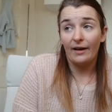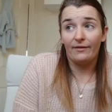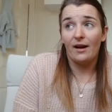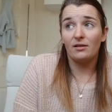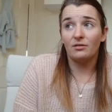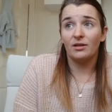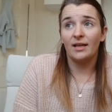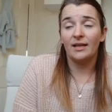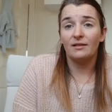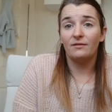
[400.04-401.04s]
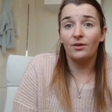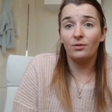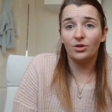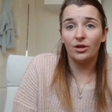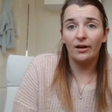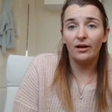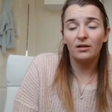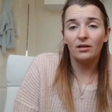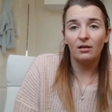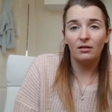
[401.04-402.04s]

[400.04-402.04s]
effect on his future,